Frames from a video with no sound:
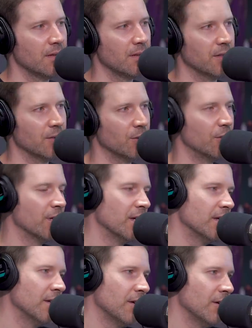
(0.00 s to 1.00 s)
you know, look
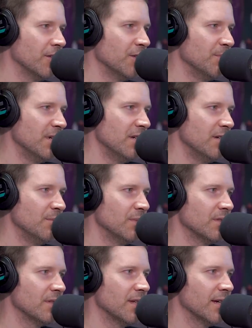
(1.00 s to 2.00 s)
at all the
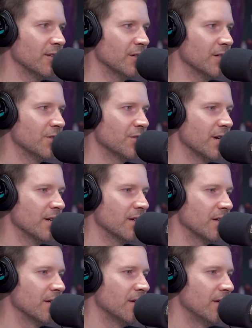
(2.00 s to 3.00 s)
memes, like look at Drake